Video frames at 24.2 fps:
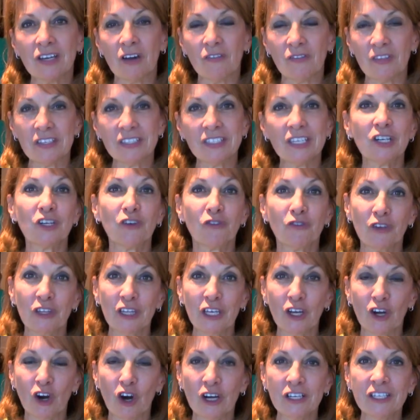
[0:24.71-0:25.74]
of the Center for
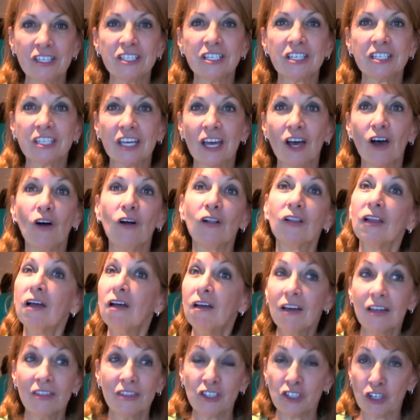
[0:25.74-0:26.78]
the Arts to tell
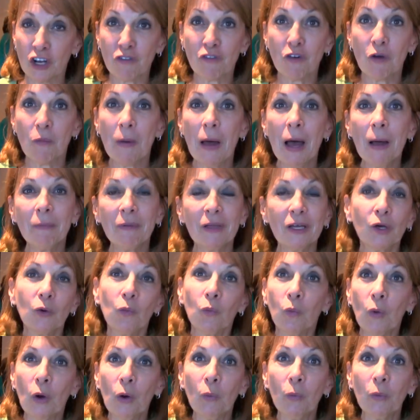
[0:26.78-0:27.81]
the general public
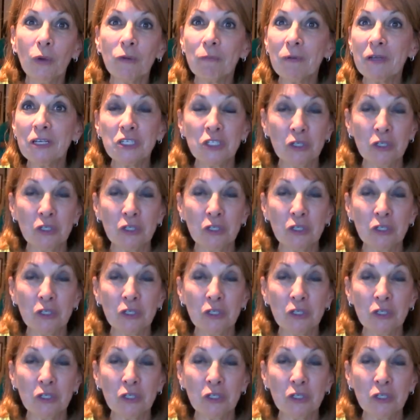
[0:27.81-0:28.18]
what we've been